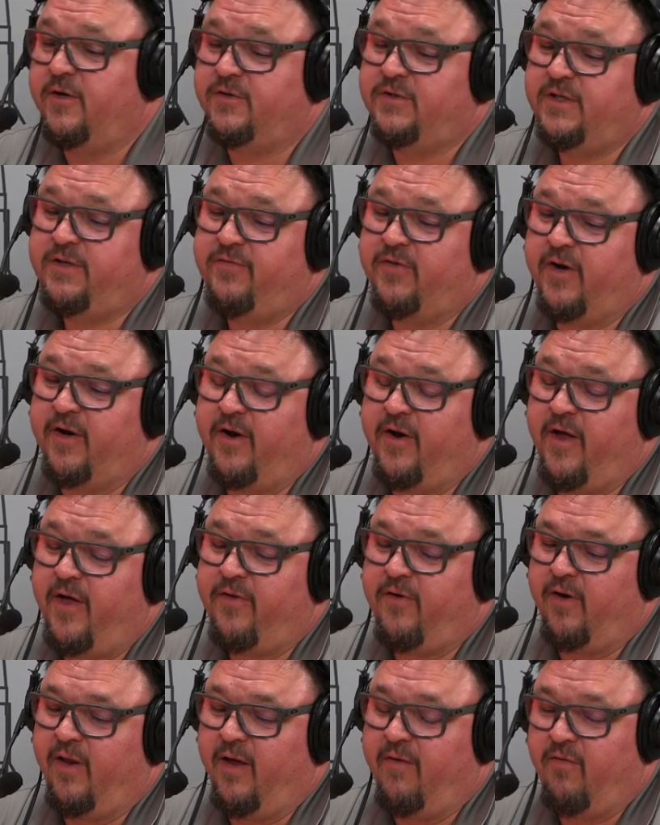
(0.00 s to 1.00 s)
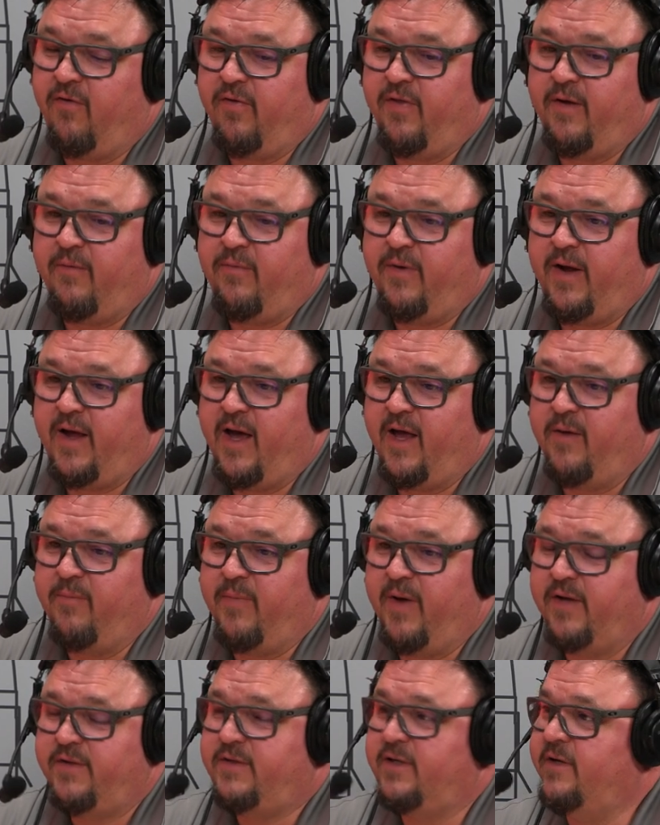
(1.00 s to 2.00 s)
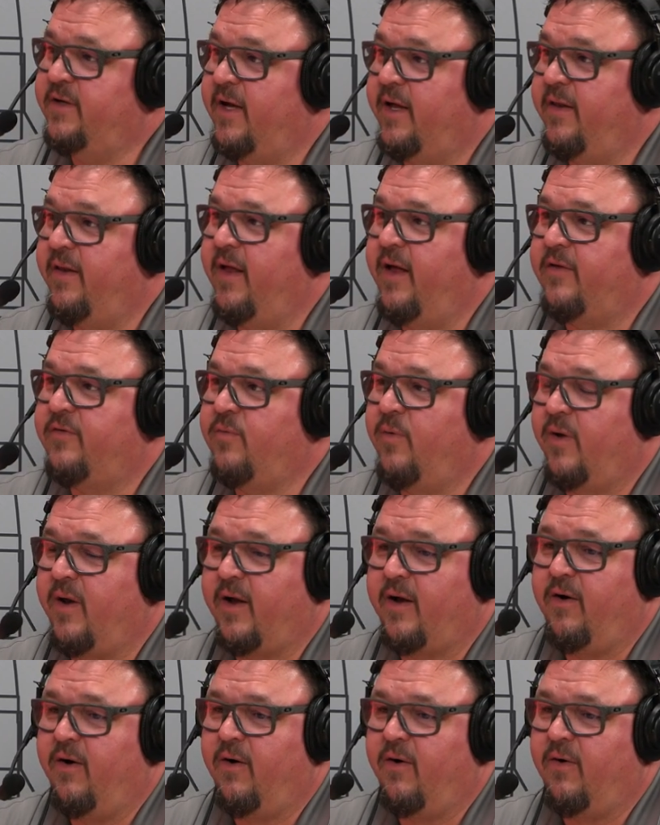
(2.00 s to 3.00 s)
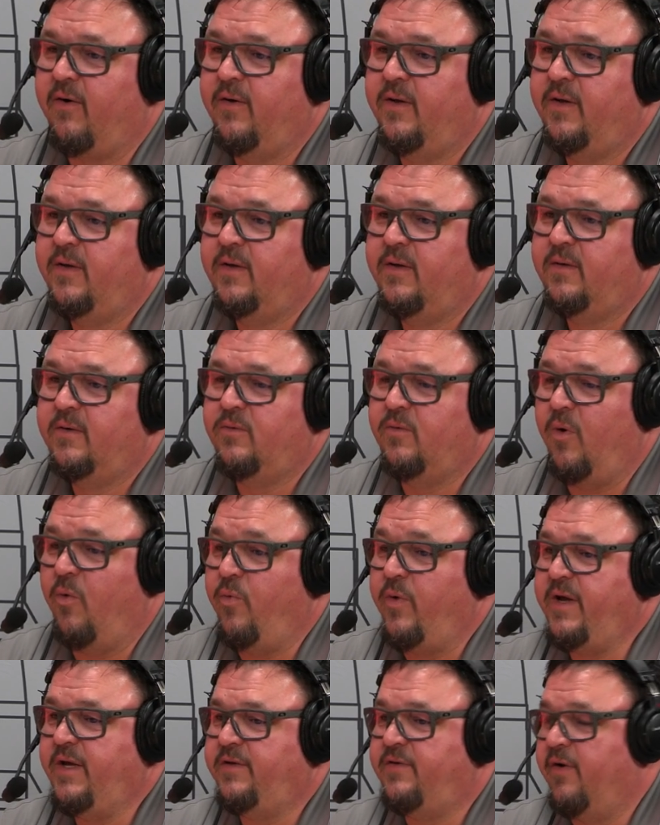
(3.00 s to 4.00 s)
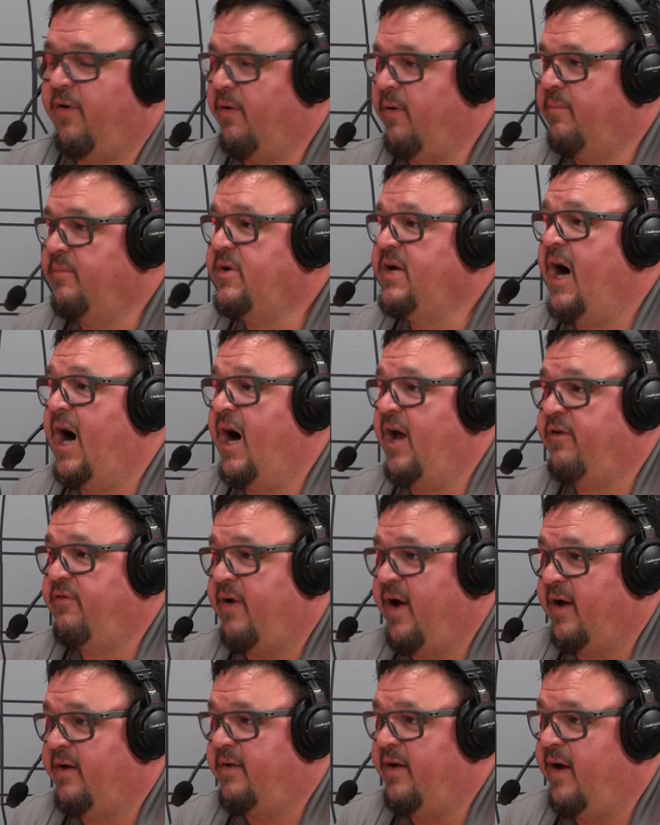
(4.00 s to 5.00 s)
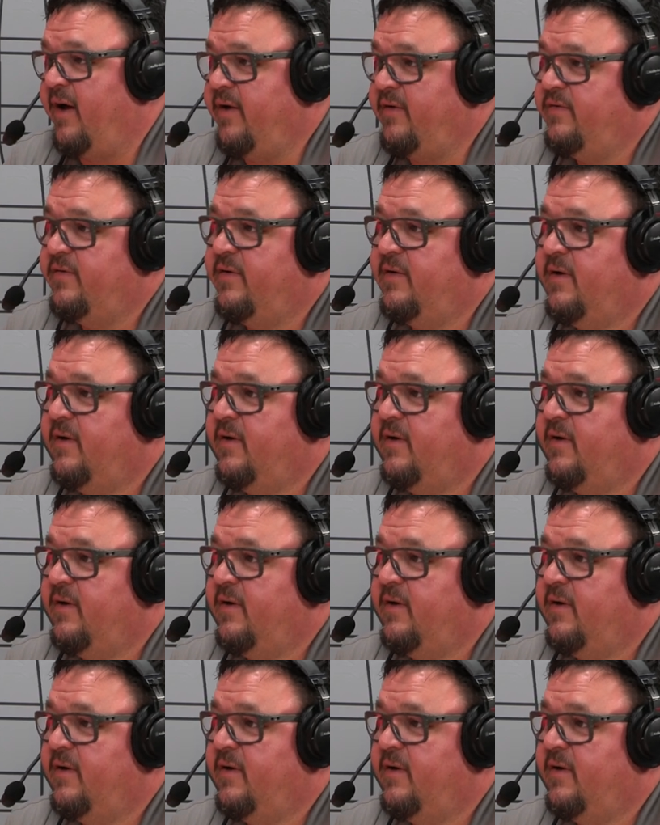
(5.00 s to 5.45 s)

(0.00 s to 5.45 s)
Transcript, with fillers: There's even another level that we hadn't mentioned yet, and that's what I call what we term contract dies.